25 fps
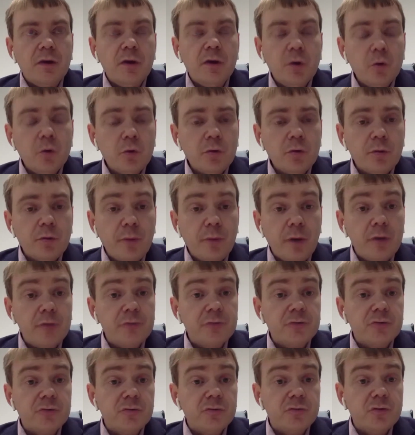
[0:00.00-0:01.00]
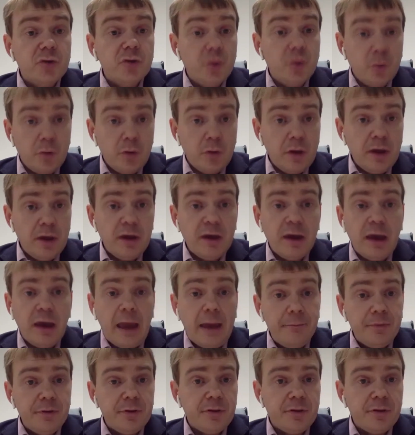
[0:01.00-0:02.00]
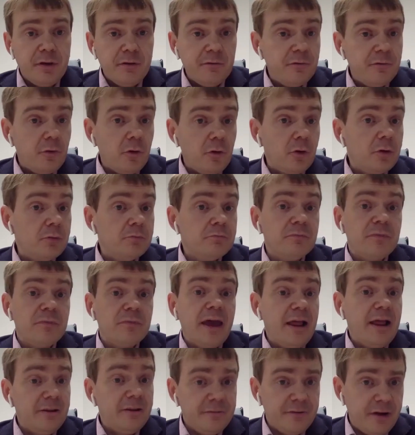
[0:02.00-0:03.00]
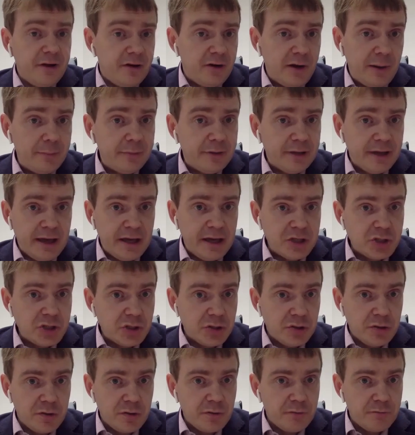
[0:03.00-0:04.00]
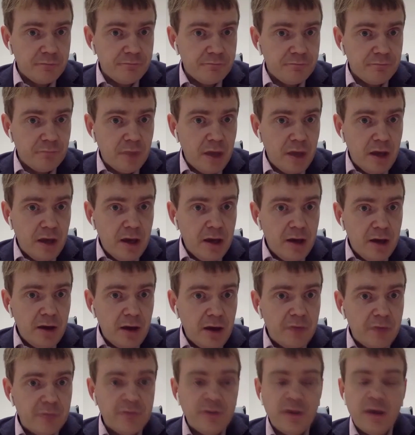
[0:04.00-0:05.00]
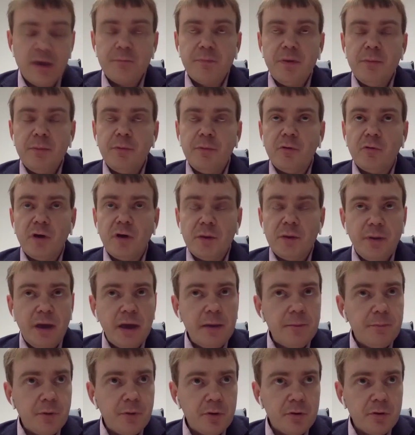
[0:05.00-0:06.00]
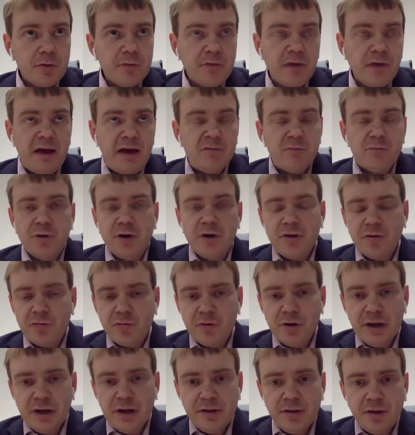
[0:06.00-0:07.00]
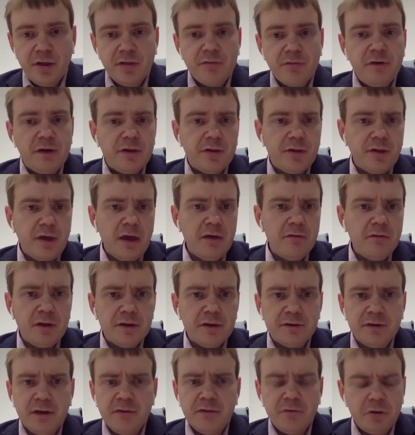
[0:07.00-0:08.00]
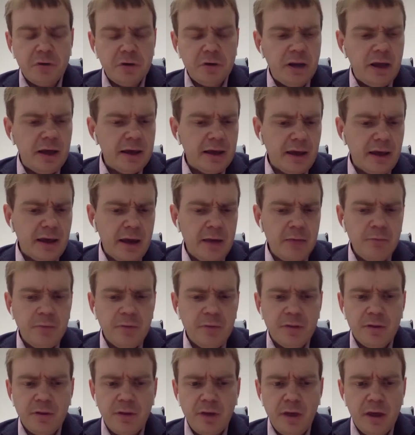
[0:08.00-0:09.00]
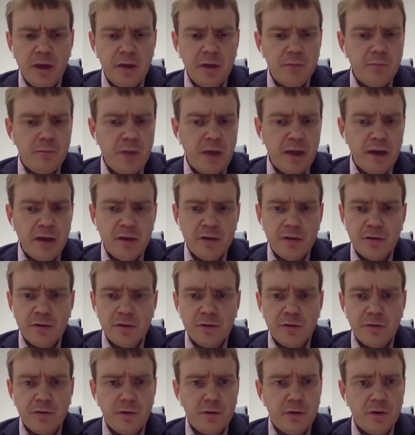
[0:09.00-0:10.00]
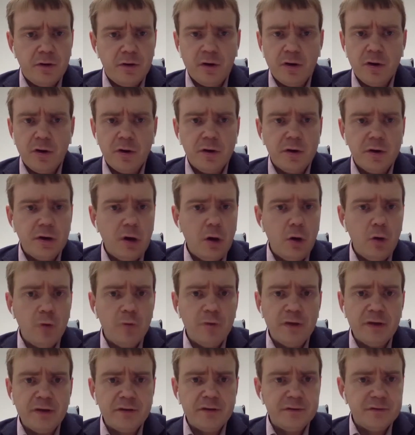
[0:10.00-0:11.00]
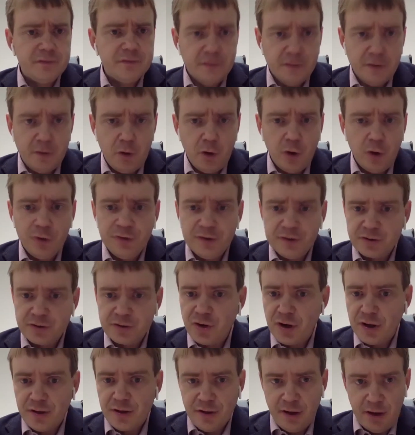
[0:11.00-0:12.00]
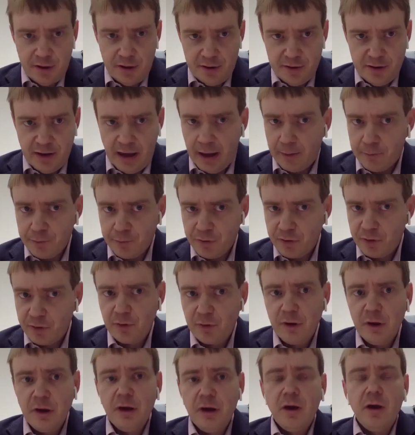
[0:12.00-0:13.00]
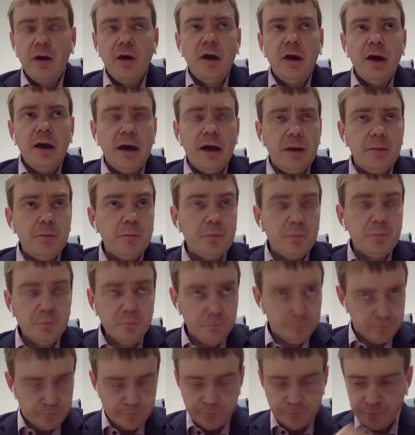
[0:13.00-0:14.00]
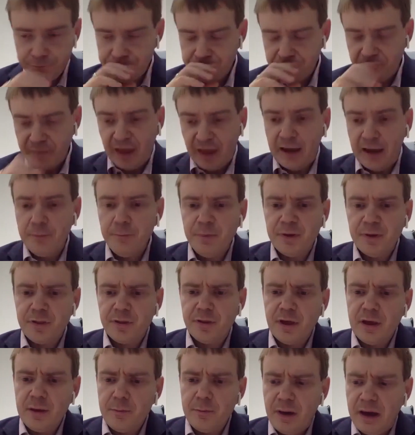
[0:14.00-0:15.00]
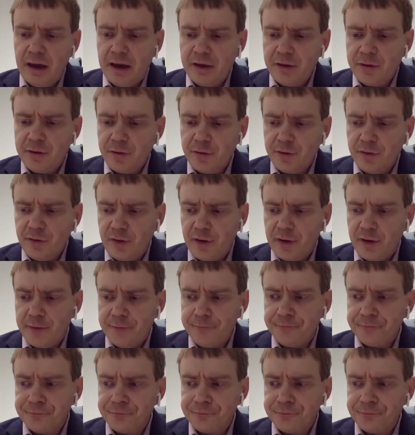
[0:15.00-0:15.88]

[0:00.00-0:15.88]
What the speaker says: news about using MPC for healthcare applications. People write papers, they have press releases, they say that even like MPC based COVID contact tracing apps, and NPC-based